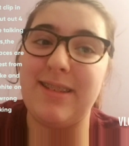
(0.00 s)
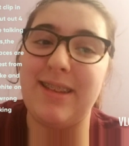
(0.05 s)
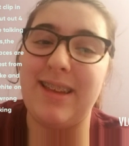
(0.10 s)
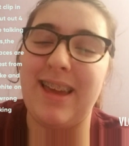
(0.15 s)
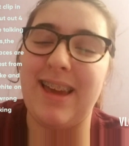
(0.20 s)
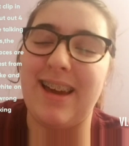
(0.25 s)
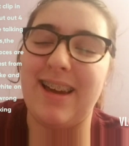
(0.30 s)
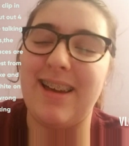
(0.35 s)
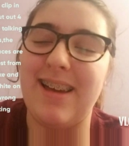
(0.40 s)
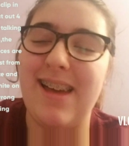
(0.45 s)
So
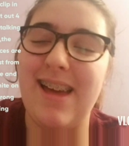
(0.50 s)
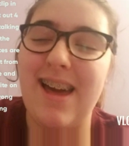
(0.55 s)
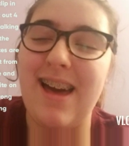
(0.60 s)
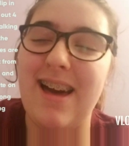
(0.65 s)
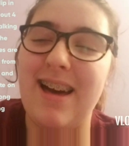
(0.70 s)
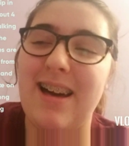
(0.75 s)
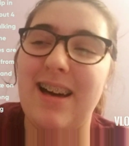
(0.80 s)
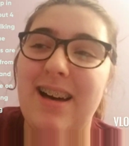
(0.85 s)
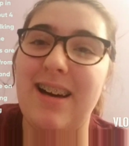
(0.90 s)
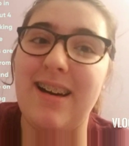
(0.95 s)
yeah,
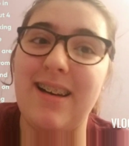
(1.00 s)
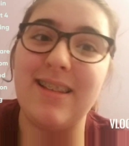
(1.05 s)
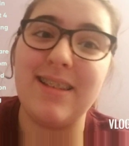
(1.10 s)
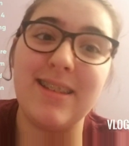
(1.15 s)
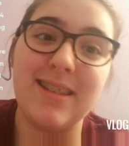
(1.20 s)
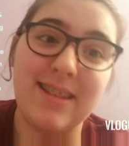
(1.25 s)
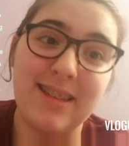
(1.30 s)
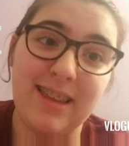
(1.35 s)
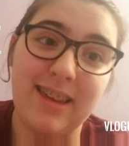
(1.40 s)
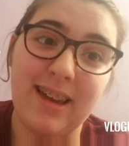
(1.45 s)
I'll
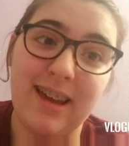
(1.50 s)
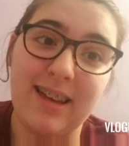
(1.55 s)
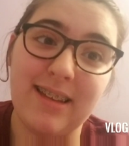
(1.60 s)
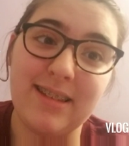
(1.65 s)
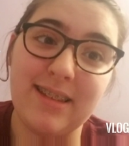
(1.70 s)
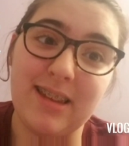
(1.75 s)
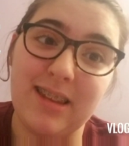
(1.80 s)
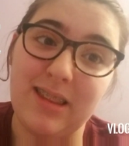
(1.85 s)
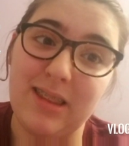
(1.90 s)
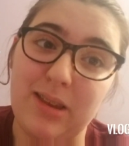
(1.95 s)
see you
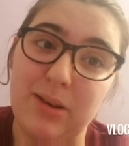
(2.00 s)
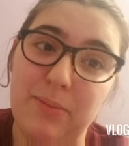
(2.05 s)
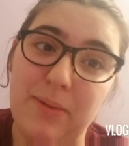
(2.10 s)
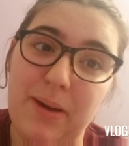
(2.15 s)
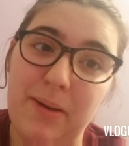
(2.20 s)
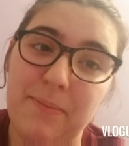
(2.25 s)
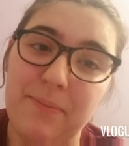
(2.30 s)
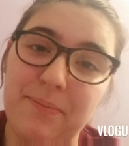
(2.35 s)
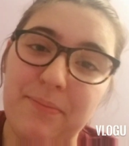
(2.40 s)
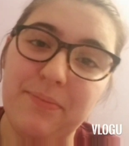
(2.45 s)
guys in a little
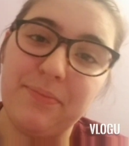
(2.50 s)
bit.